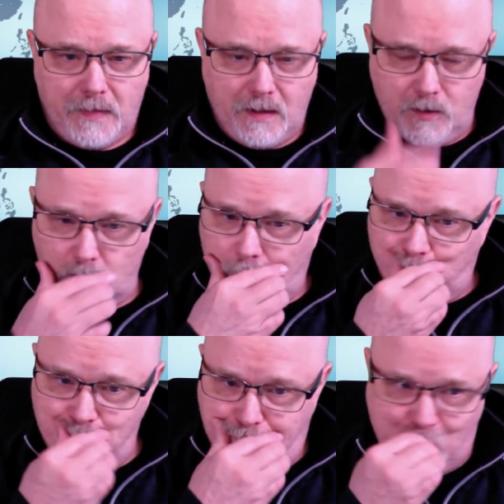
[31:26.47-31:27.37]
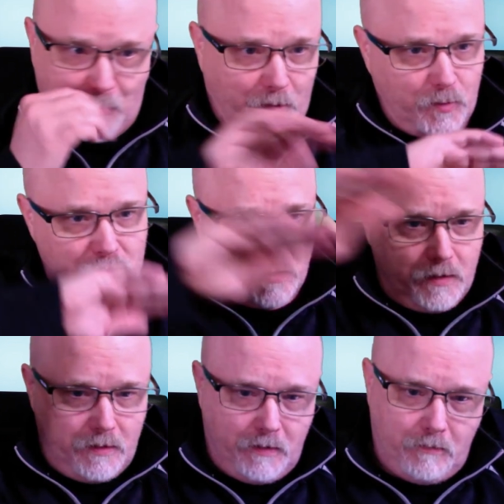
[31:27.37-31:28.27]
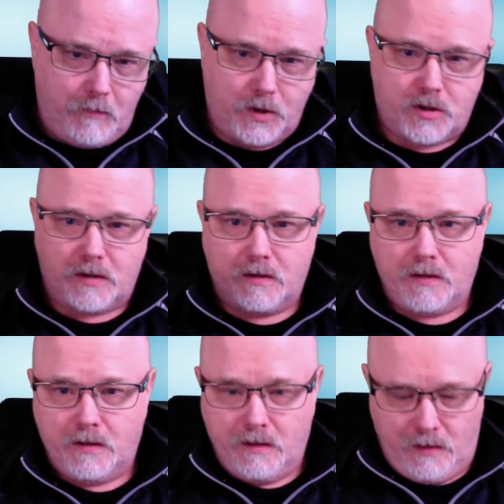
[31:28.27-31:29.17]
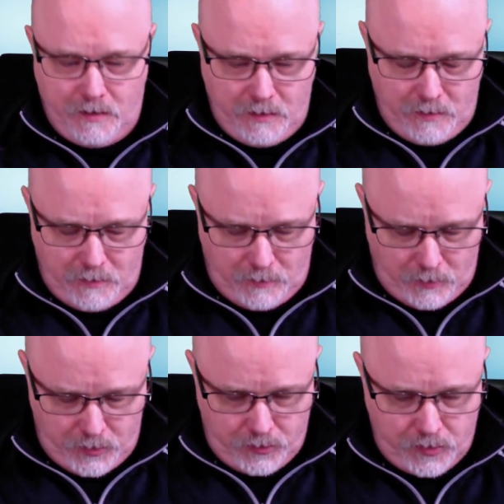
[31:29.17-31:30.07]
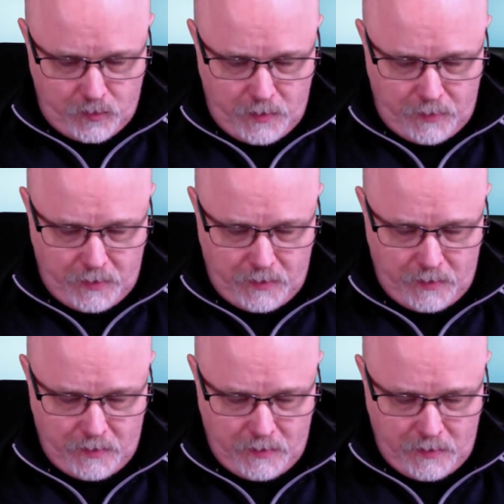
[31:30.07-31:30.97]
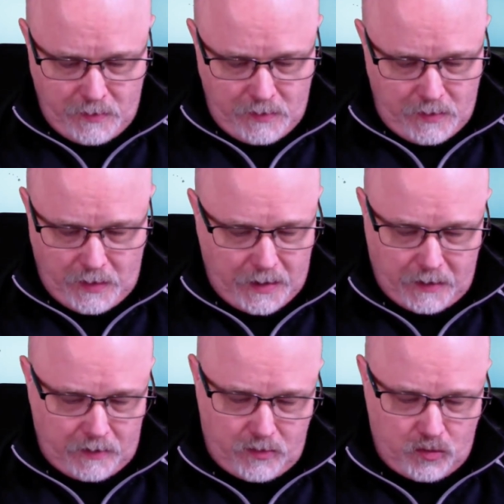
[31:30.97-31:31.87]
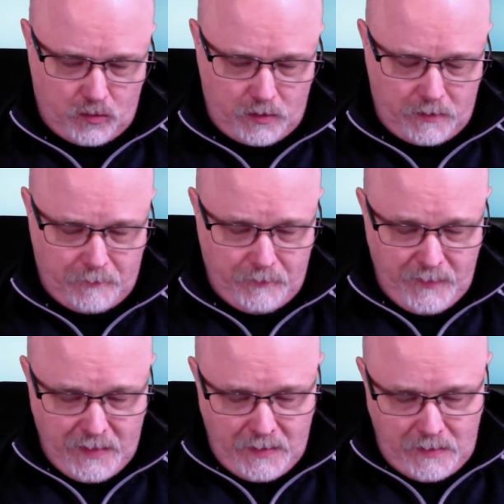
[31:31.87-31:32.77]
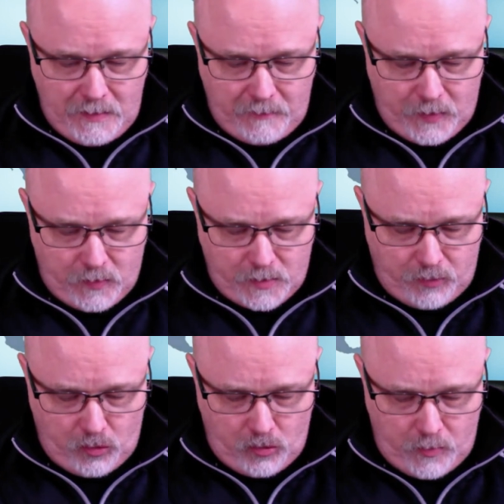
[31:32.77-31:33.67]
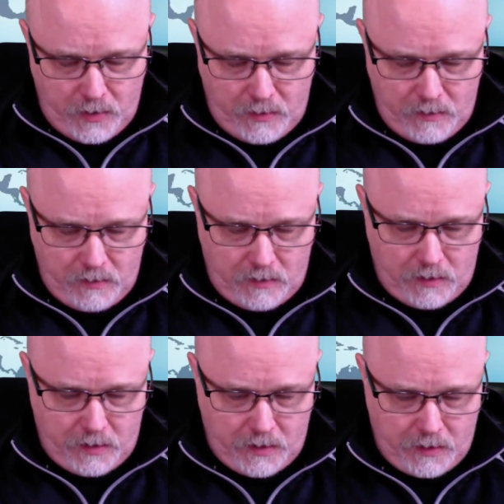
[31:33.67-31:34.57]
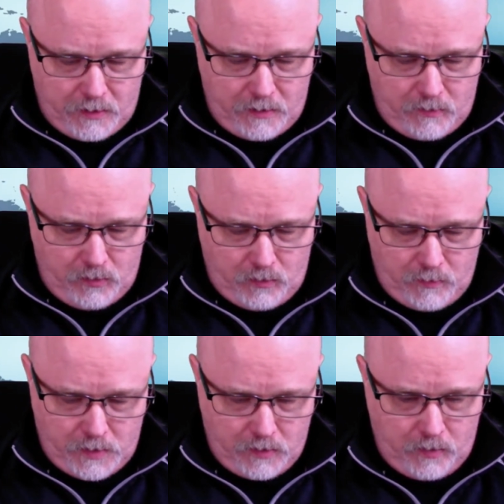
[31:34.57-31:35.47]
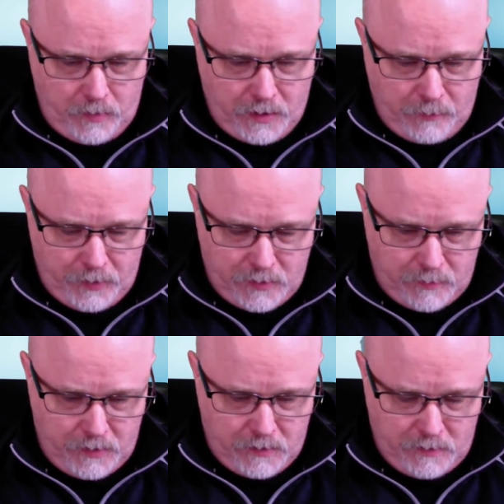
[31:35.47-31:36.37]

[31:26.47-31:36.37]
So, remember it was on a much larger sweep. I can't control it. If there was a probe on it, I could... Oh, is that going back up into space?